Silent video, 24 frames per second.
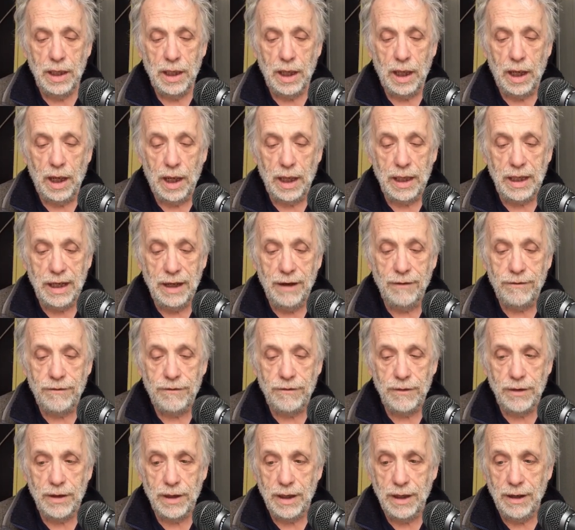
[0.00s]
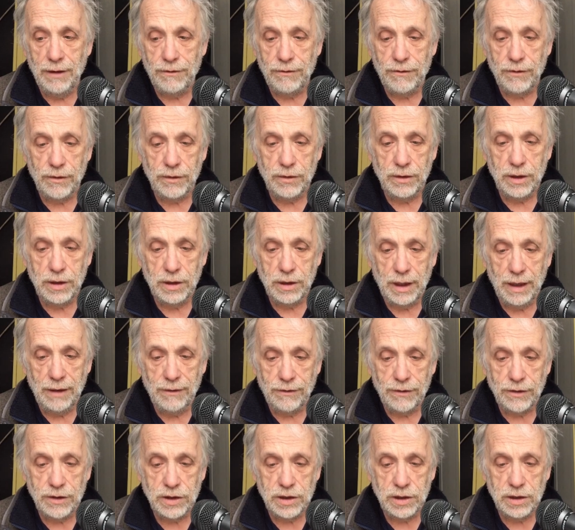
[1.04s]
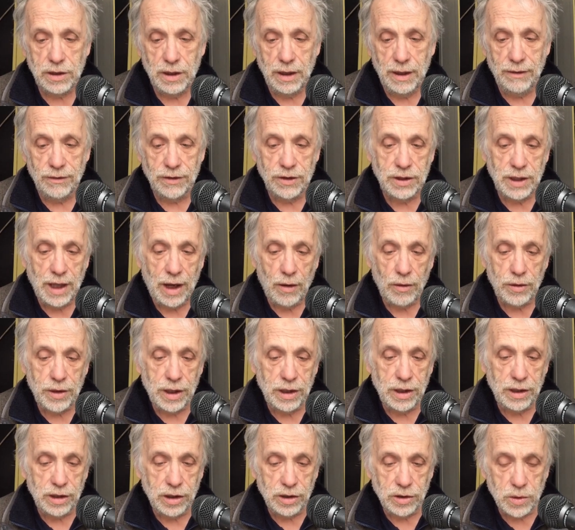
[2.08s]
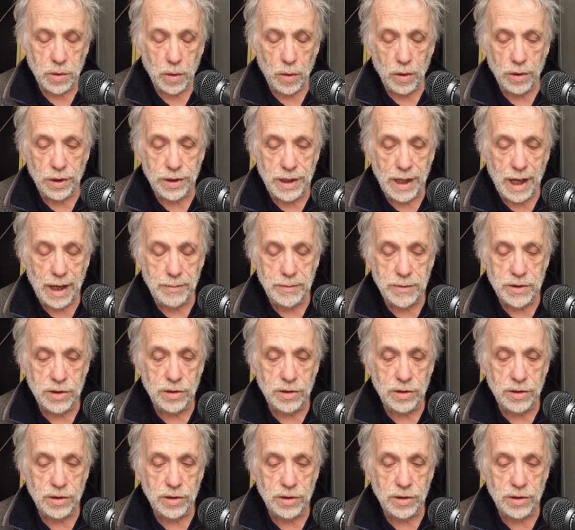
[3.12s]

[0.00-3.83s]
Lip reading: If South can control the diamond suit